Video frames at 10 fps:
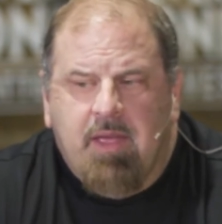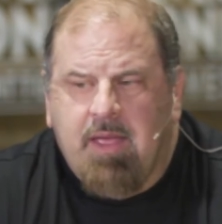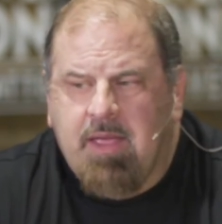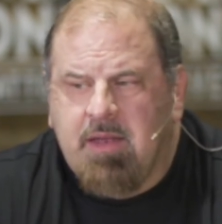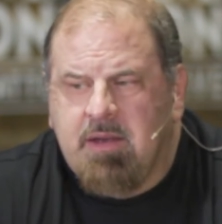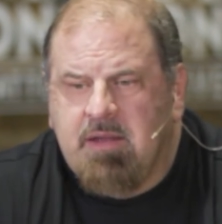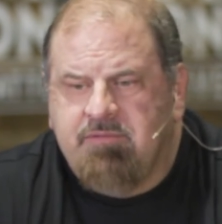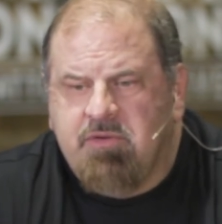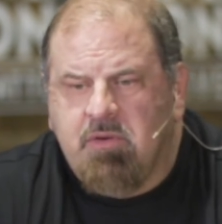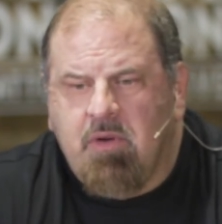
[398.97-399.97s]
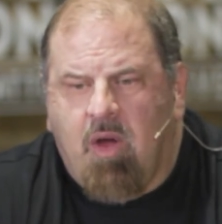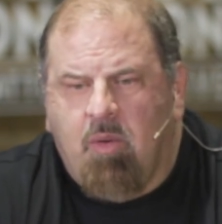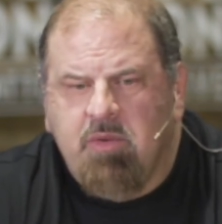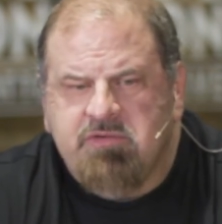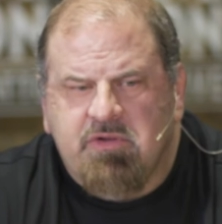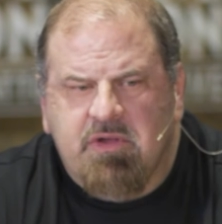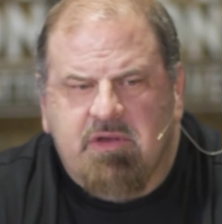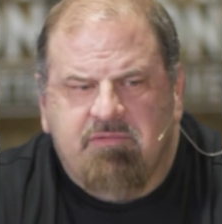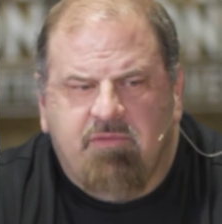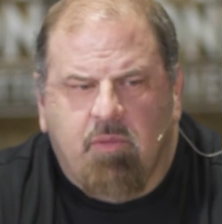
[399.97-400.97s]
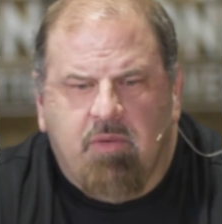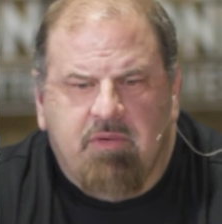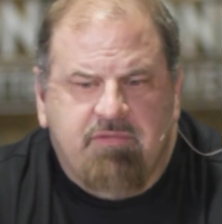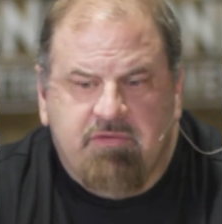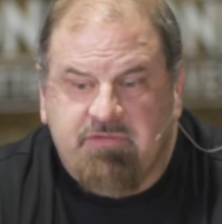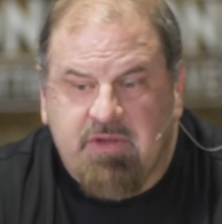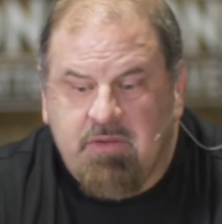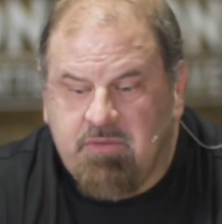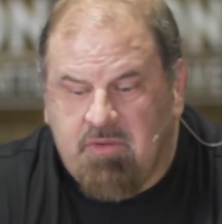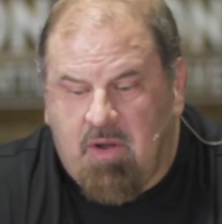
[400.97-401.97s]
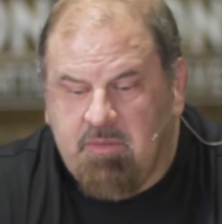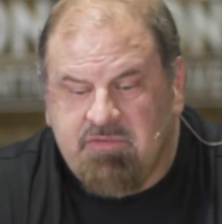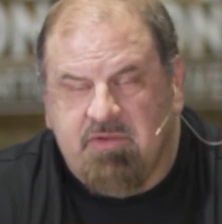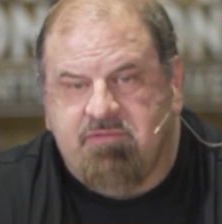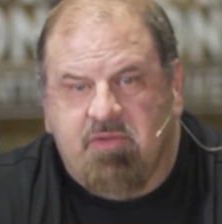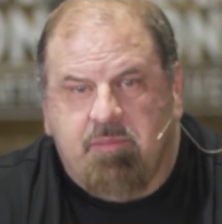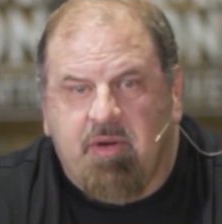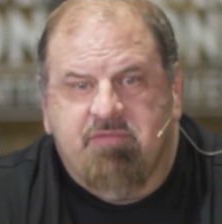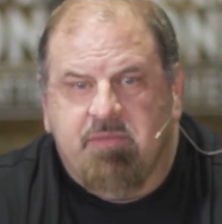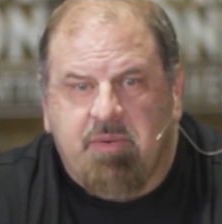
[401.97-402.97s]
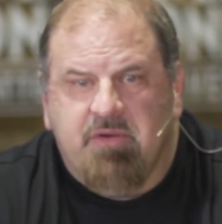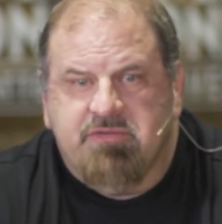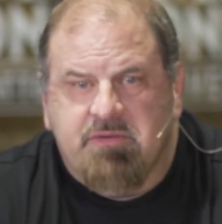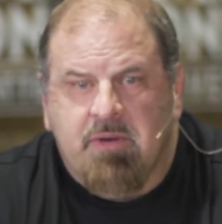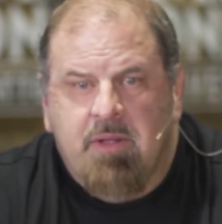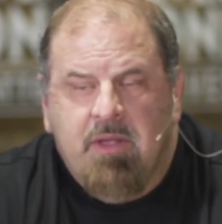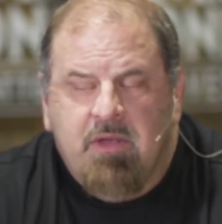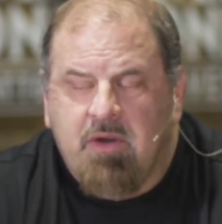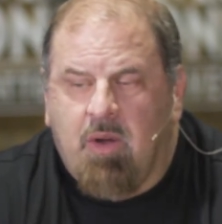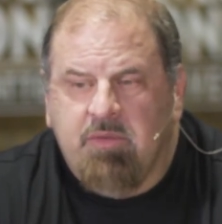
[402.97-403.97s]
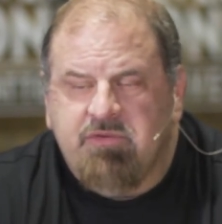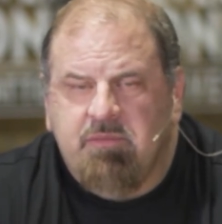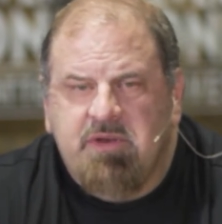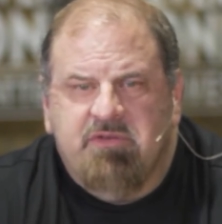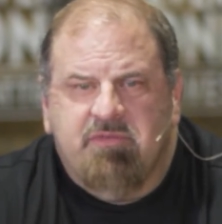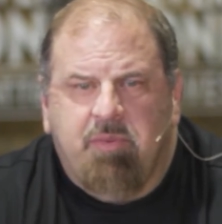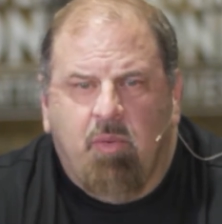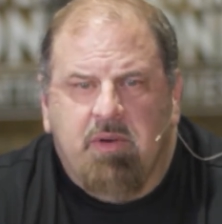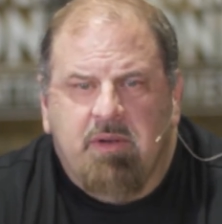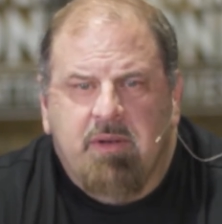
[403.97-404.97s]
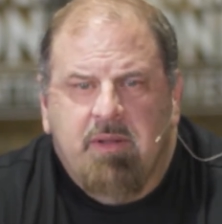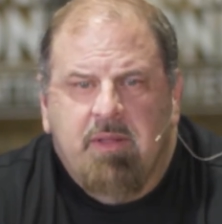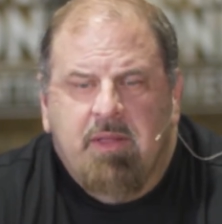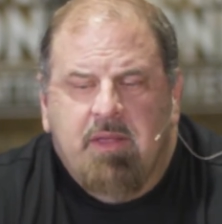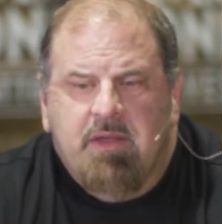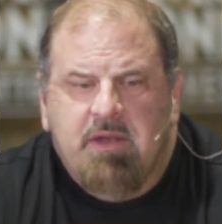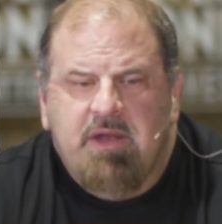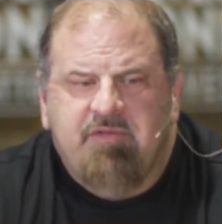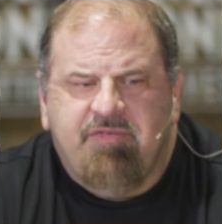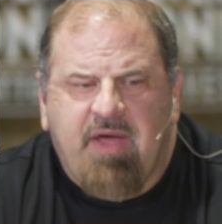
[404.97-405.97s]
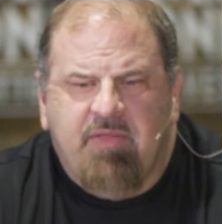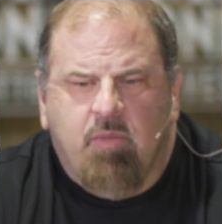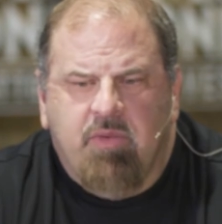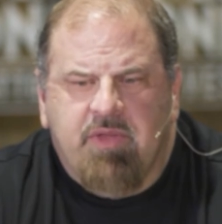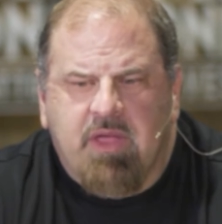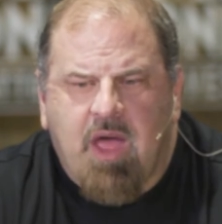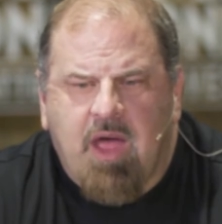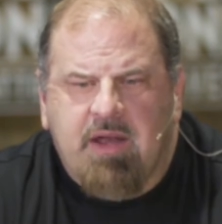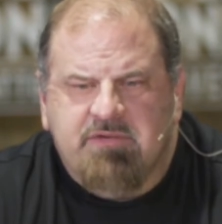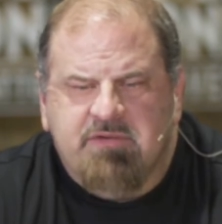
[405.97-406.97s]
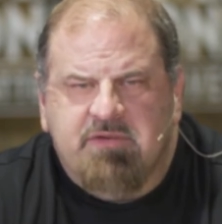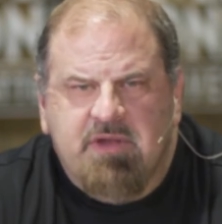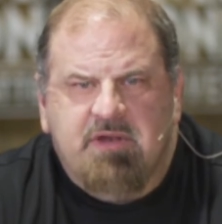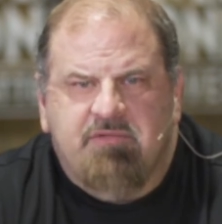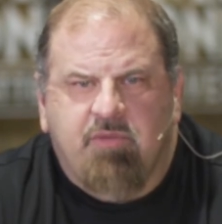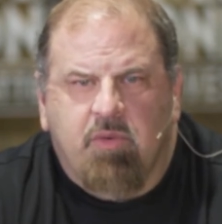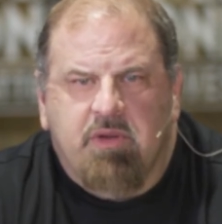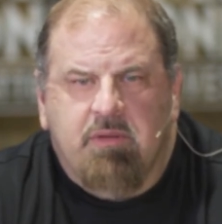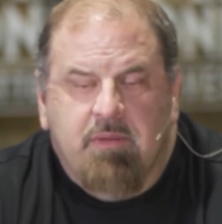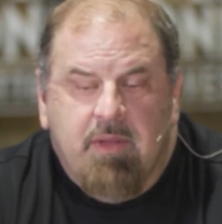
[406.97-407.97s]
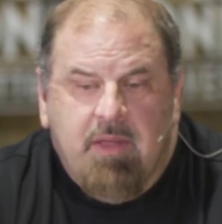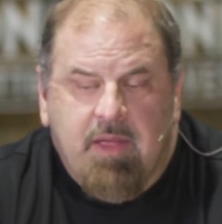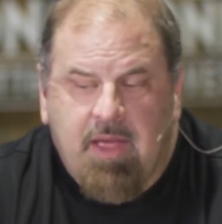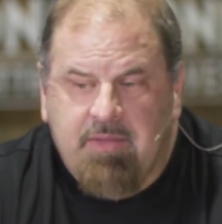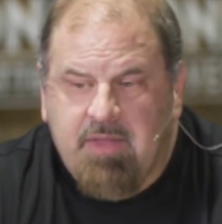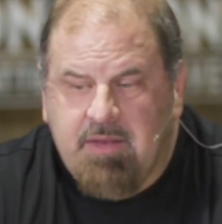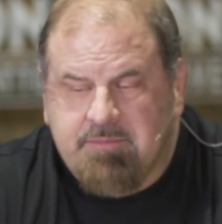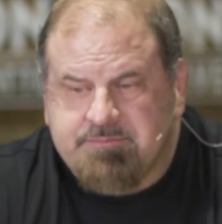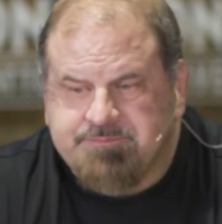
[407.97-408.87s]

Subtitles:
And if you're always looking for, if you're single and you're always looking for the perfect person, you're always going to be disappointed. You need to find the one that God has intended for you and that